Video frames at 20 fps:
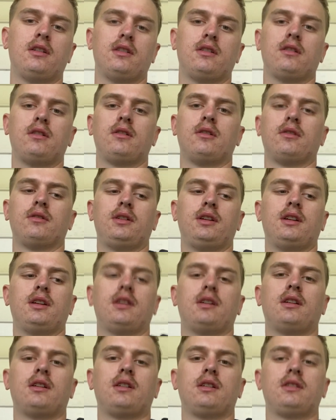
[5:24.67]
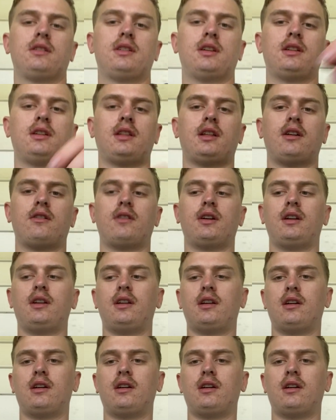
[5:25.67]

Don't need to tend to that right